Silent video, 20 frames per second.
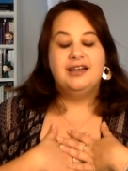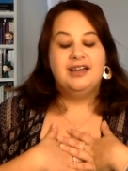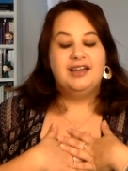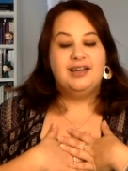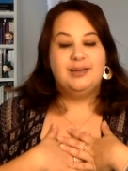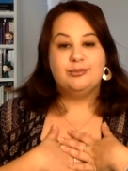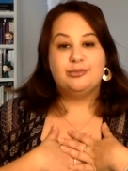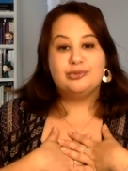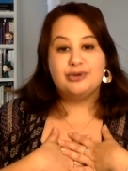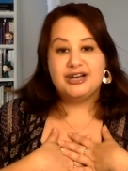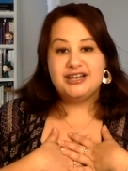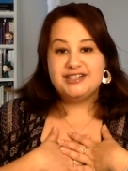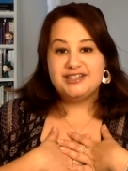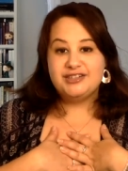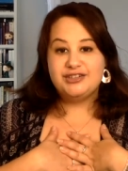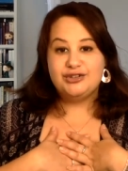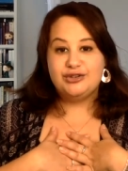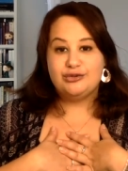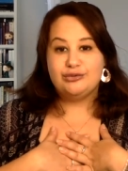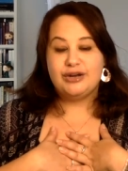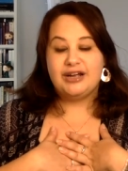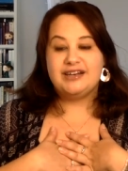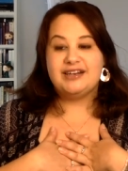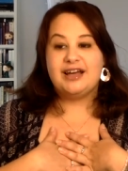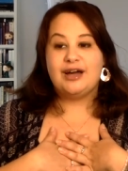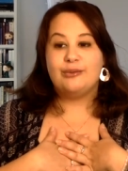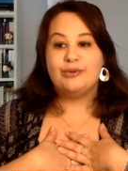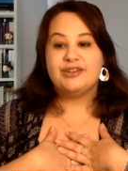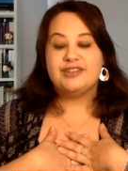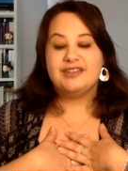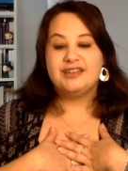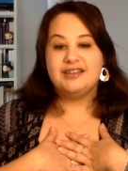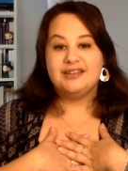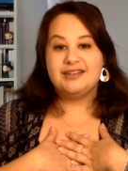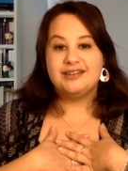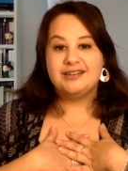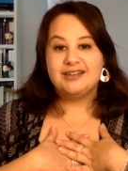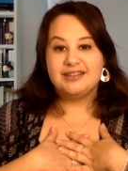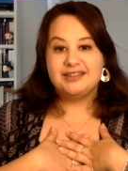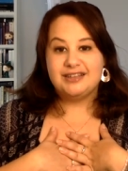embracing you right now
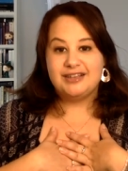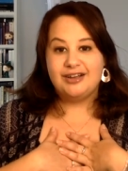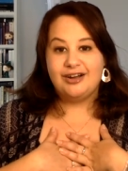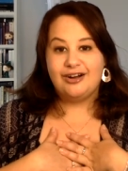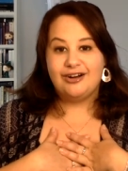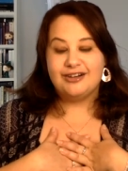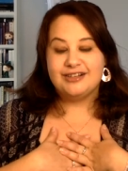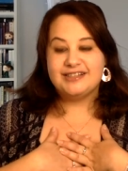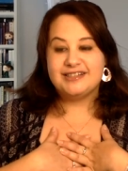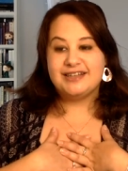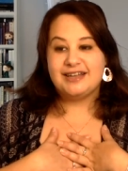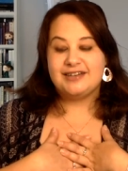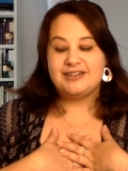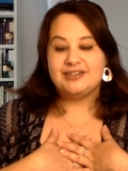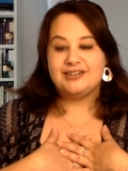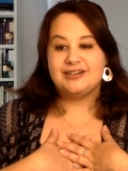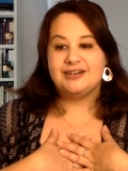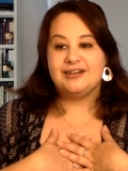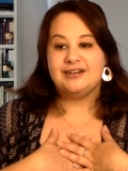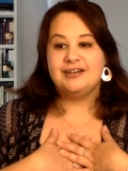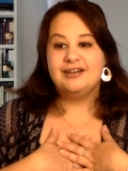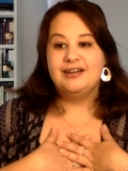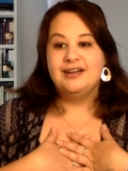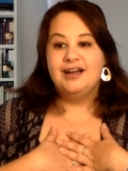within the heart center